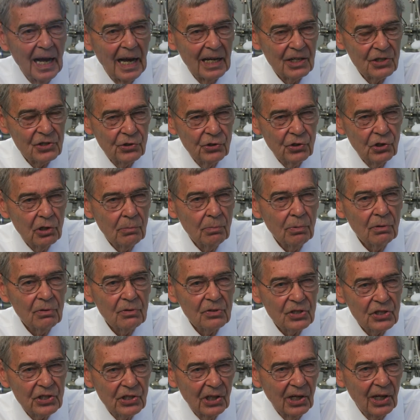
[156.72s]
a suitable
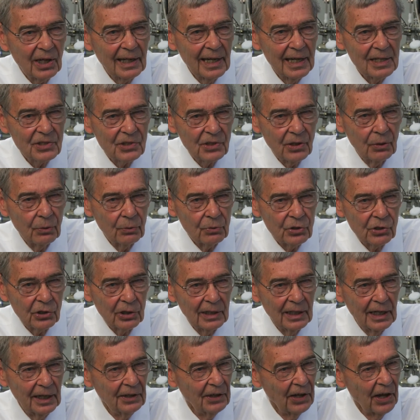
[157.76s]
silicate
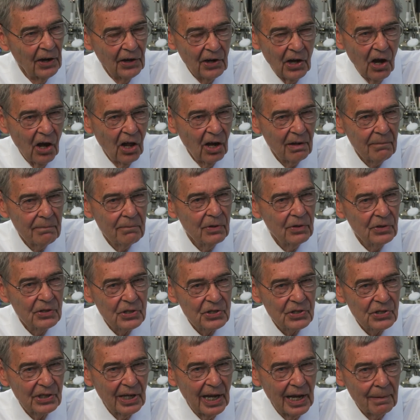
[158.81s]
solution, and not all of them are
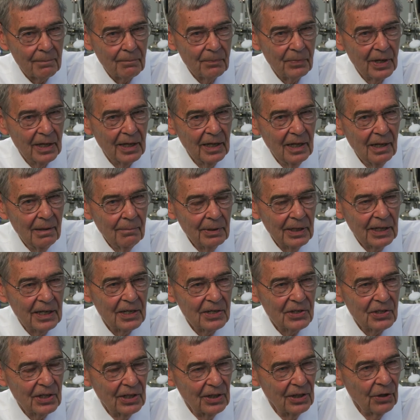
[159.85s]
the same,
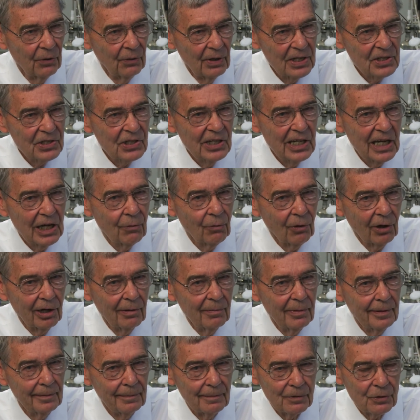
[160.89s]
because there is an
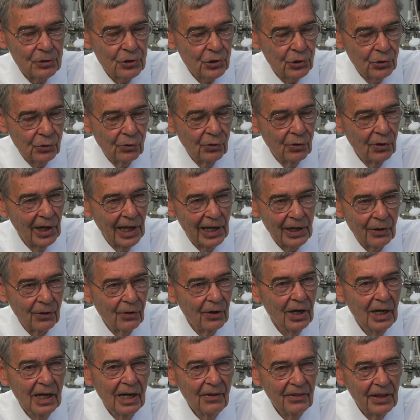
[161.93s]
equilibrium, and sooner or
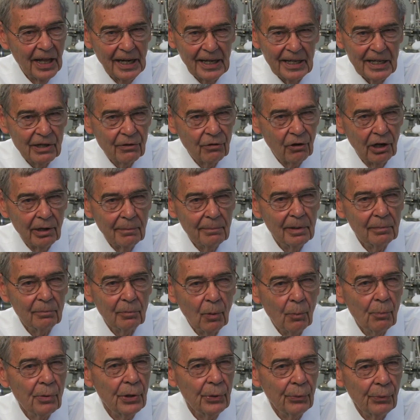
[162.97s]
later that equilibrium
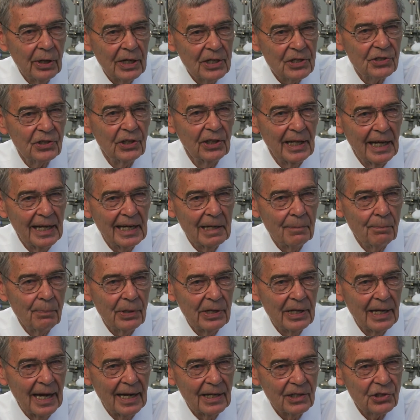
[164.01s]
will be reached at any
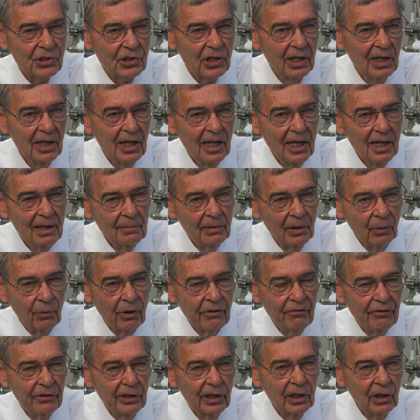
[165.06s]
pH. But
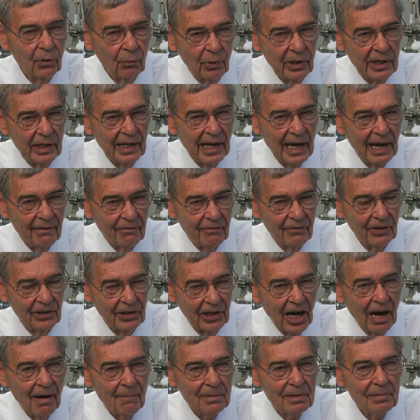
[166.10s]
we feel that we have
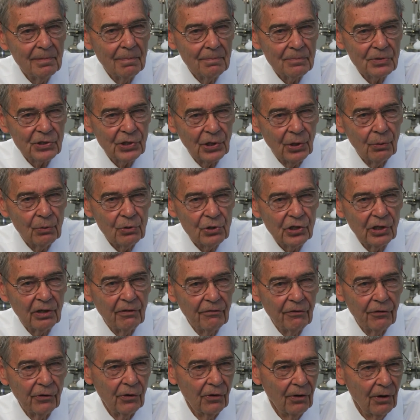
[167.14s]
the optimum
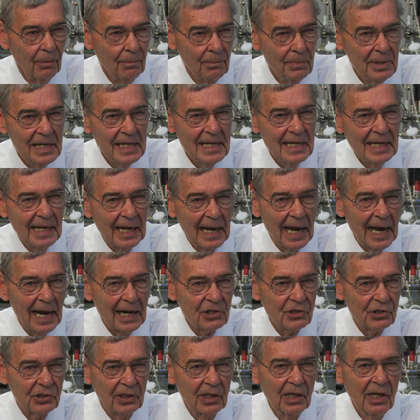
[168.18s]
solution for immediate
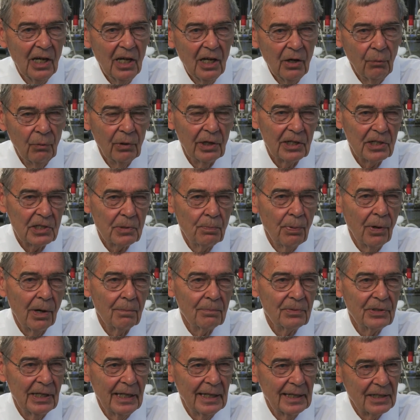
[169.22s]
action. When it's
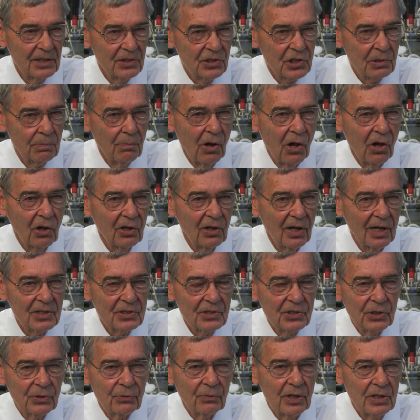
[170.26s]
pumped in small
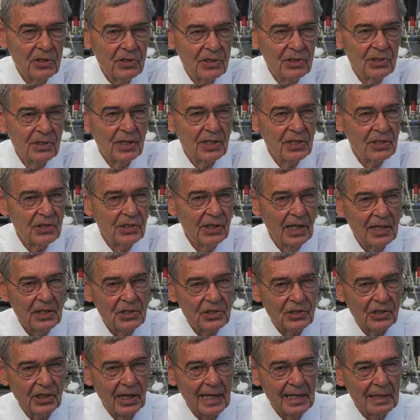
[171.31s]
concentrations at a steady
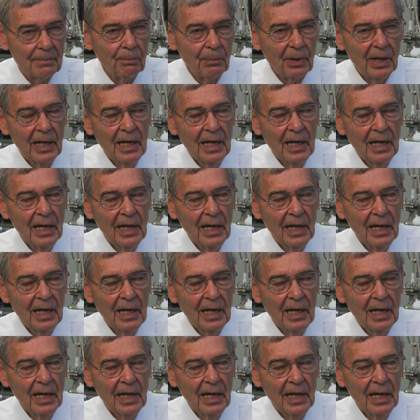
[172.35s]
state,